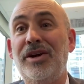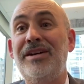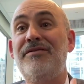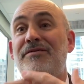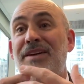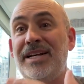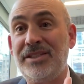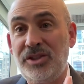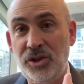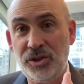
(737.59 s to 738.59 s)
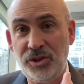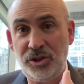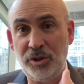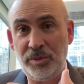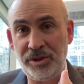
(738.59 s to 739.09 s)
investors
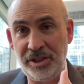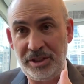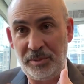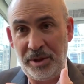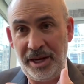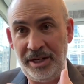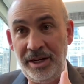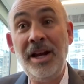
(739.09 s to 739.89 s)
to participate.